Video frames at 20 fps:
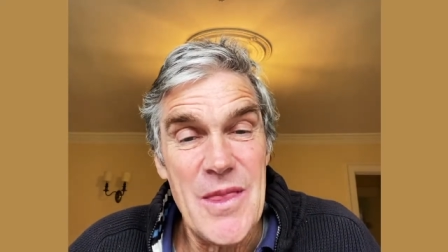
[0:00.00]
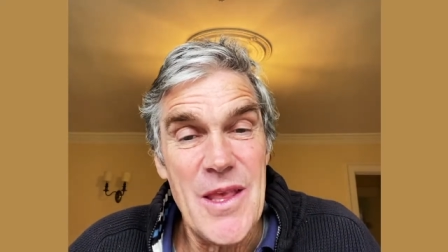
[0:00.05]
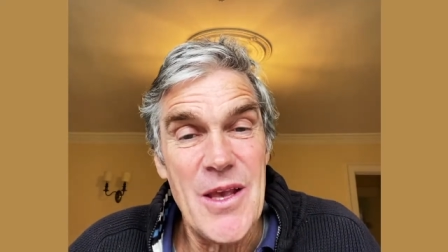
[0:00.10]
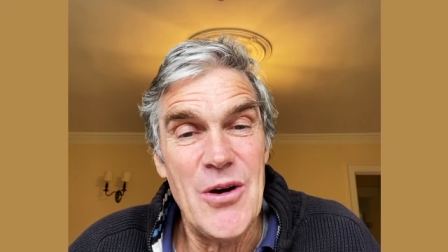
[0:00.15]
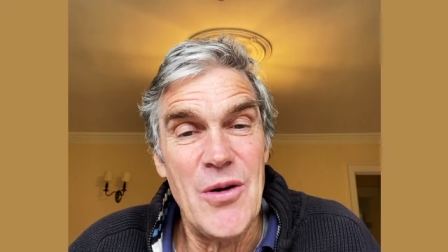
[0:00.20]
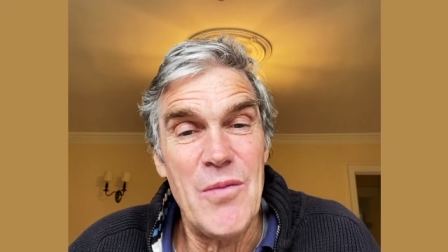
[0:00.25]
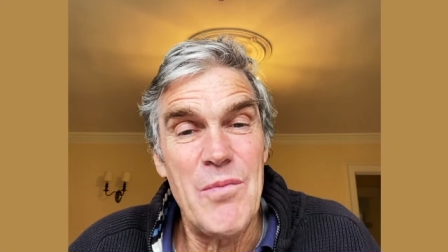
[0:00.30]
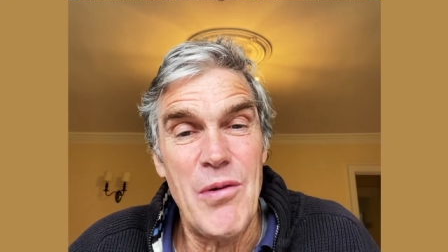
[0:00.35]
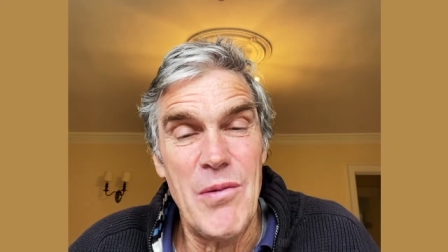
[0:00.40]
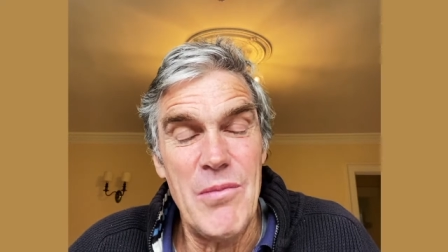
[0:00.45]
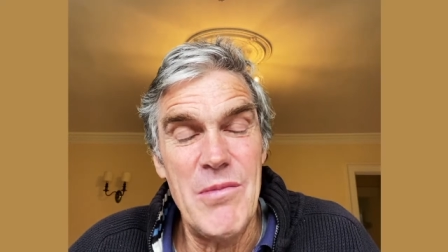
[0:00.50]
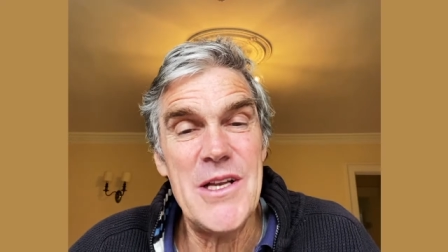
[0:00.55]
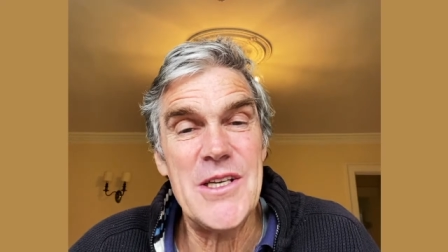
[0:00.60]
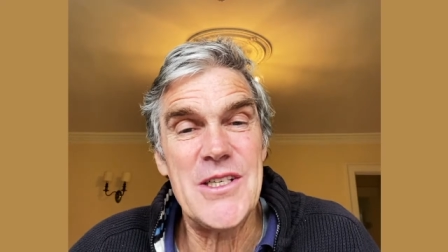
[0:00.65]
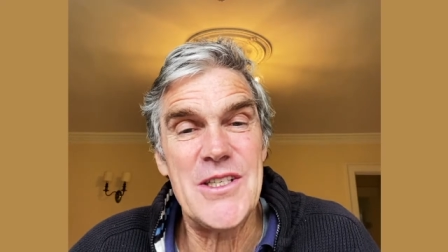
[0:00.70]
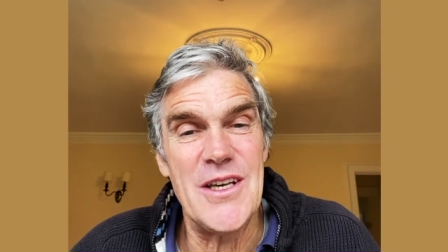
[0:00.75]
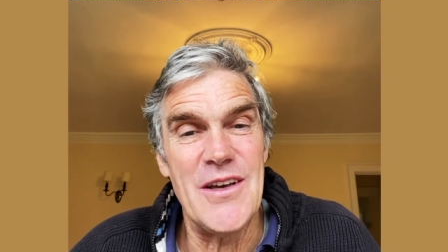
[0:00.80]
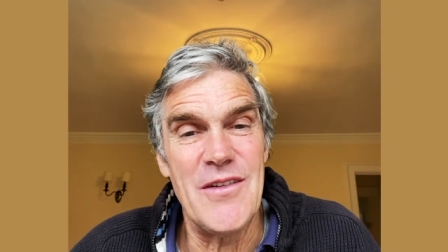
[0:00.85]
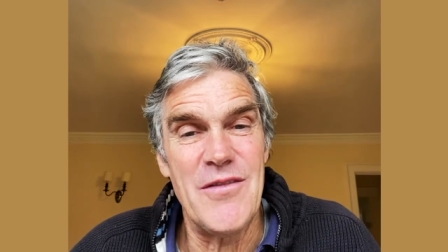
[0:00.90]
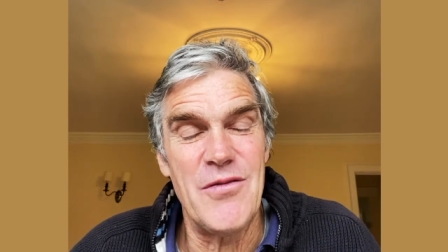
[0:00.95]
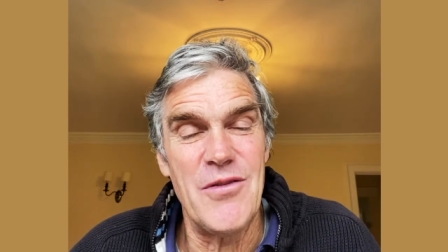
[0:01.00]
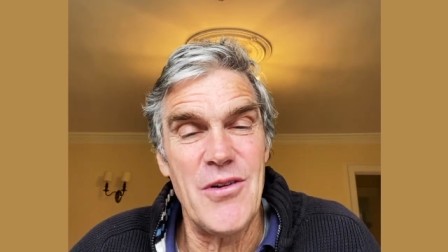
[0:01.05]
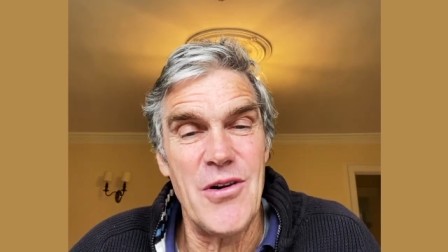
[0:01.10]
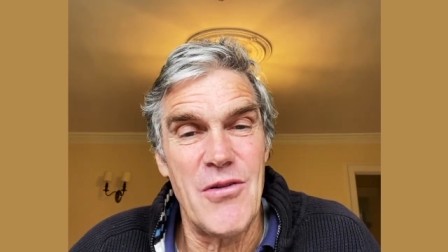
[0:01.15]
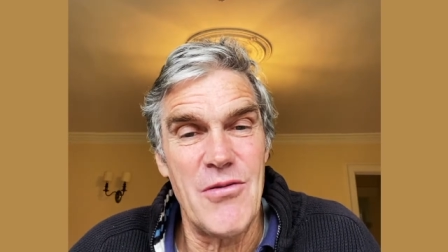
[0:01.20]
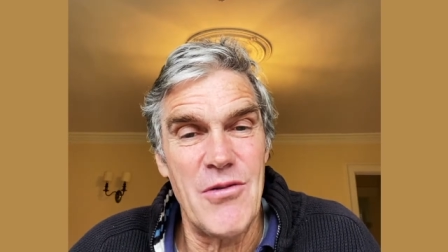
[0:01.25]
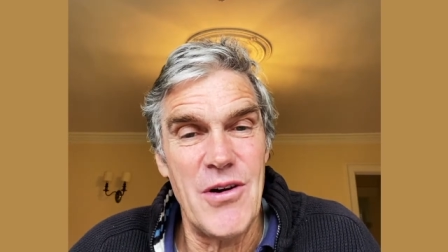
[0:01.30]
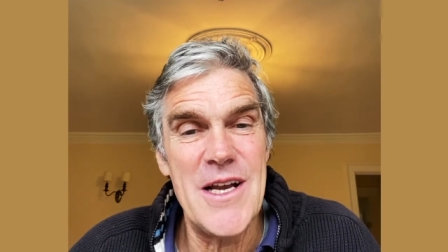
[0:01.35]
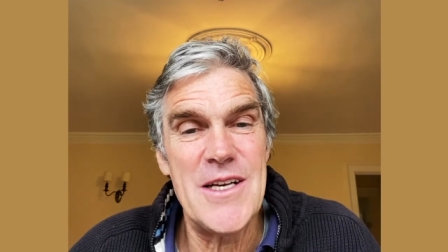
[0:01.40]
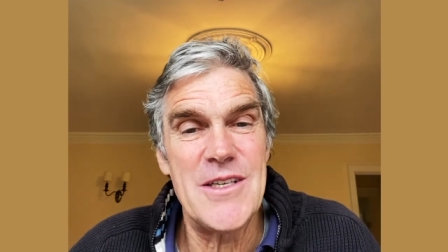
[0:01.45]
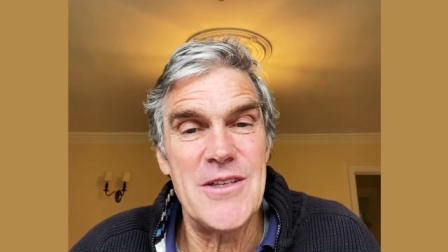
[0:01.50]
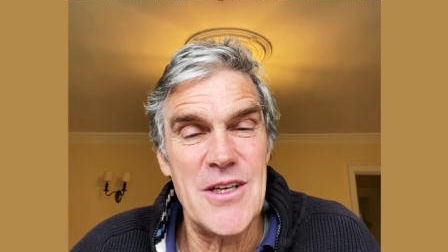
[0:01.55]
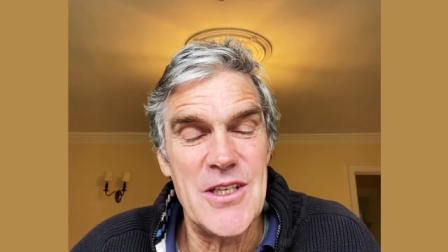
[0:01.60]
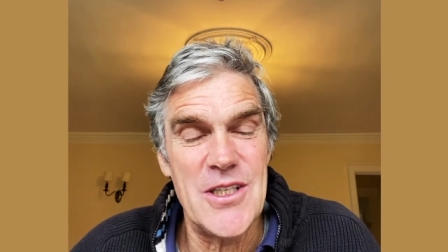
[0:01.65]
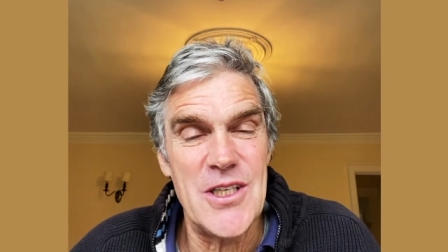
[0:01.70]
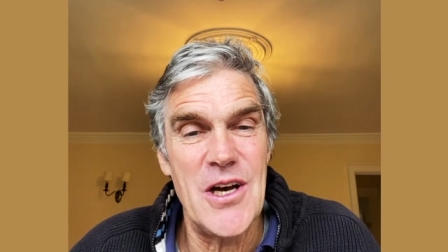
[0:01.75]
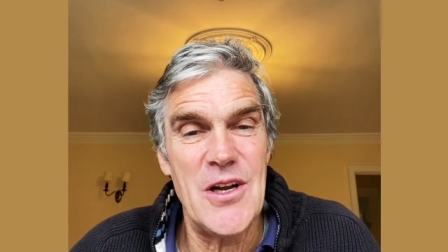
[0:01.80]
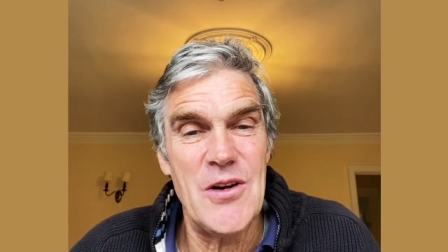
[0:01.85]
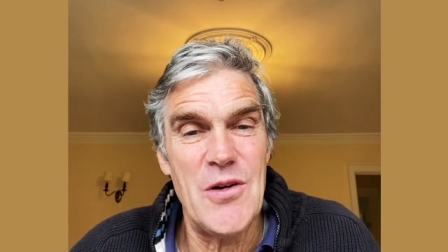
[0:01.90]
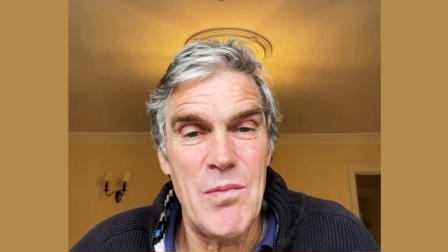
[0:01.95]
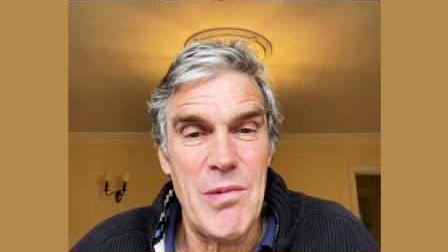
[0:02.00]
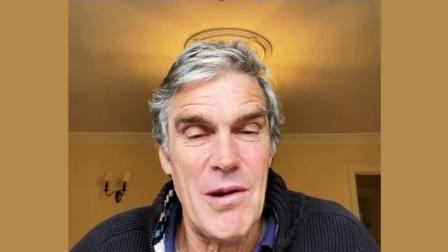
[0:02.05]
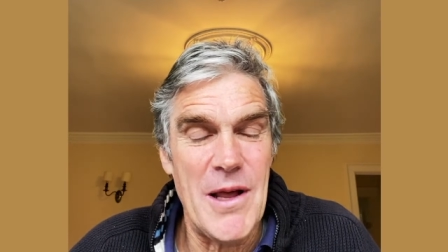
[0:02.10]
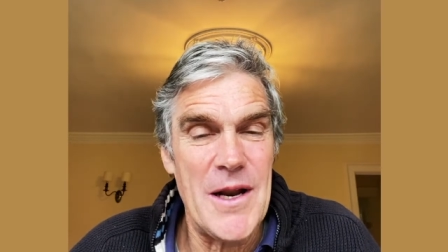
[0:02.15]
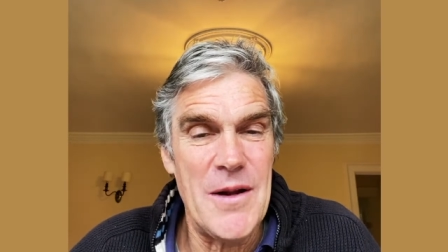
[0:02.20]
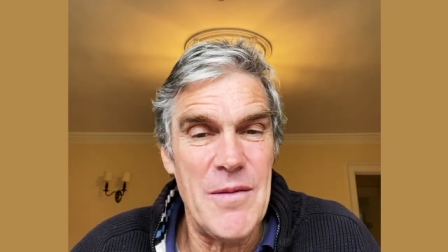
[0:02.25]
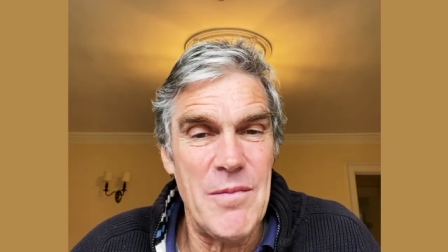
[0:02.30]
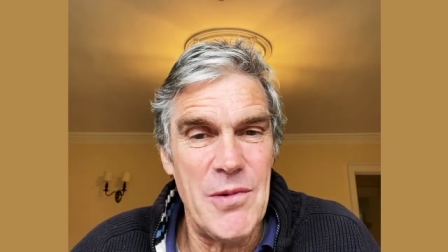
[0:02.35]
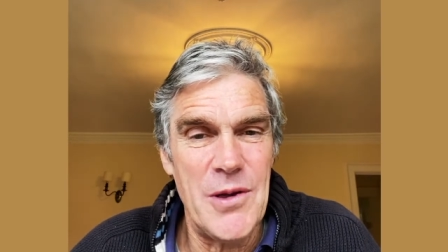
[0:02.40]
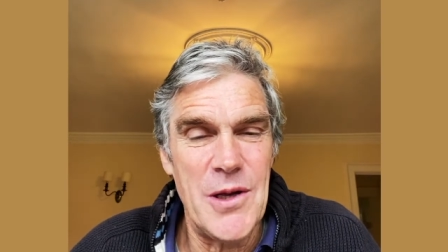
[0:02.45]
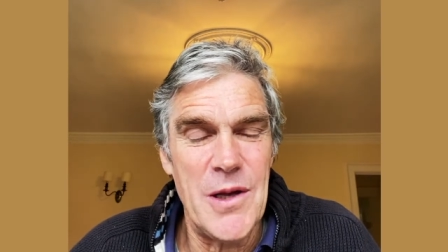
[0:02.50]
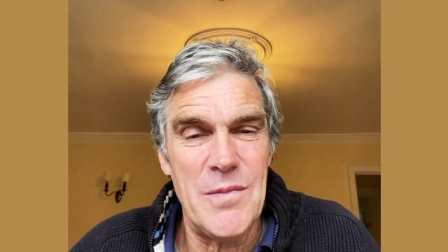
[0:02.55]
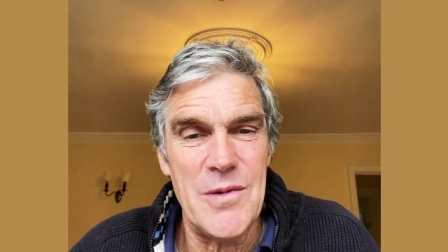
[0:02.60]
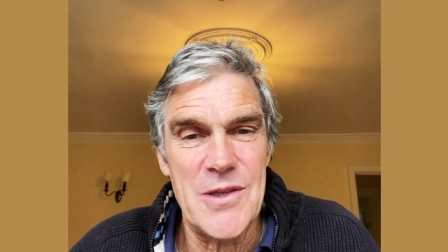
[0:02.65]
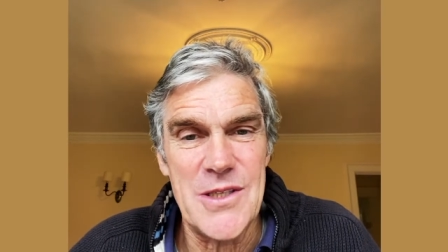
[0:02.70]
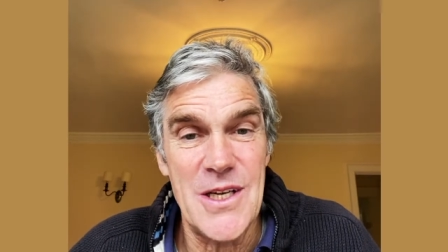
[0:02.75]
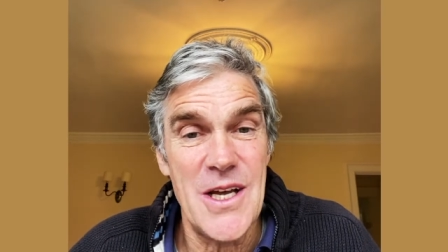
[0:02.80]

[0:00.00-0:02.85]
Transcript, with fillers: God permits it for a greater eternal plan and purpose.